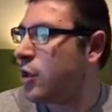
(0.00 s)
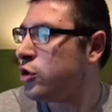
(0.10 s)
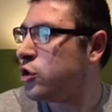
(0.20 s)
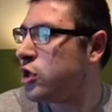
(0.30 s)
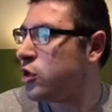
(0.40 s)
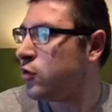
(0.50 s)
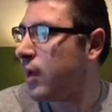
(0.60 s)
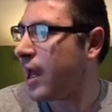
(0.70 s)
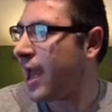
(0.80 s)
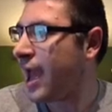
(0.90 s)
New
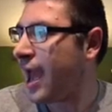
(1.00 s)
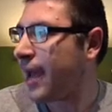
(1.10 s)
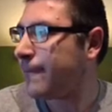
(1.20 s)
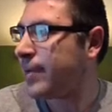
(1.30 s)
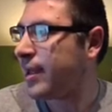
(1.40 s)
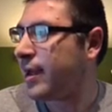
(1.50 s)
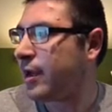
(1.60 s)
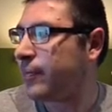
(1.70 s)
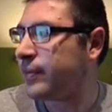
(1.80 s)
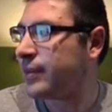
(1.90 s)
app
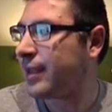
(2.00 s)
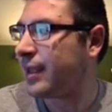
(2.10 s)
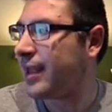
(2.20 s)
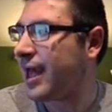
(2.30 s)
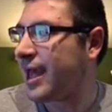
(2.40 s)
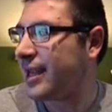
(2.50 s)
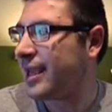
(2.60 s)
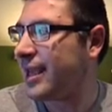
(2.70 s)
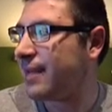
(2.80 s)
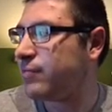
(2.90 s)
helps guide
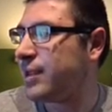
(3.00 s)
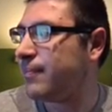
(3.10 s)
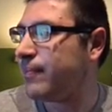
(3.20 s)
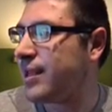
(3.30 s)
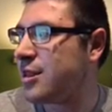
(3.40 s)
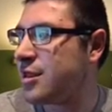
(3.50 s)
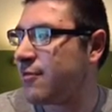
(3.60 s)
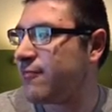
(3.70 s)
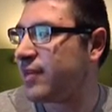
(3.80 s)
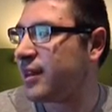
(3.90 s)
Hampton Beach
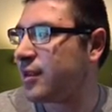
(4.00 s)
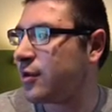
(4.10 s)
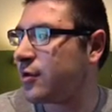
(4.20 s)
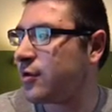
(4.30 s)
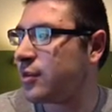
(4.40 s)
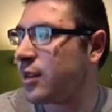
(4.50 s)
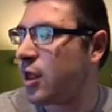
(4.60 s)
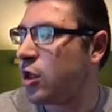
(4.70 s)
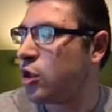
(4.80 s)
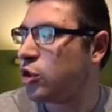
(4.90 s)
visitors
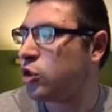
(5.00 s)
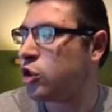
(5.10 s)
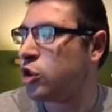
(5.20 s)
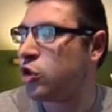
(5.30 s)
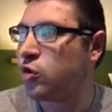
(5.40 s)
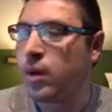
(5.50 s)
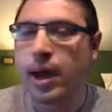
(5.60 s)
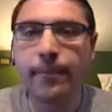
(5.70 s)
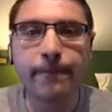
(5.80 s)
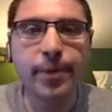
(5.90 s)
to
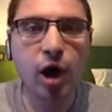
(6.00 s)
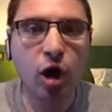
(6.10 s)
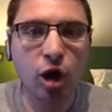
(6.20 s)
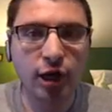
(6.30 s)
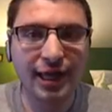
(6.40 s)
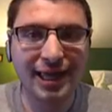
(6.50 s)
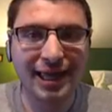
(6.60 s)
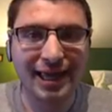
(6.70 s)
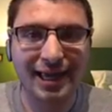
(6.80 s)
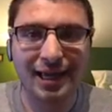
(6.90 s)

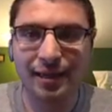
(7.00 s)
parking.